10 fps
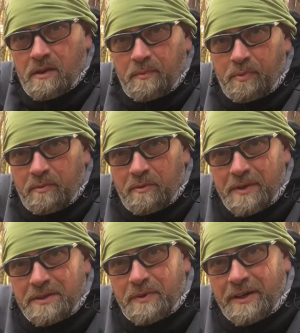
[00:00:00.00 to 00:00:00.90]
The problem
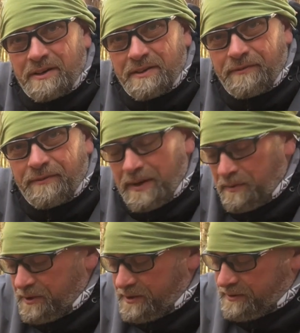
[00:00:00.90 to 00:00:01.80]
is with cutting
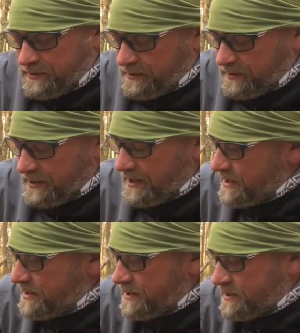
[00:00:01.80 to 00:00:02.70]
fatwood
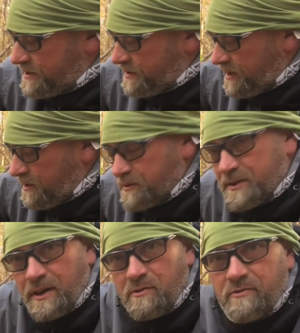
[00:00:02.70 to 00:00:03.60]
is it's so,
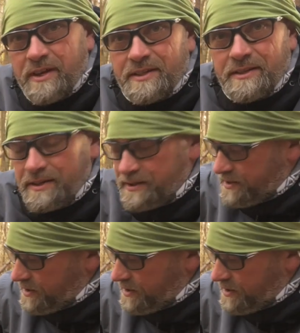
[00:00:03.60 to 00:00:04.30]
so resinous that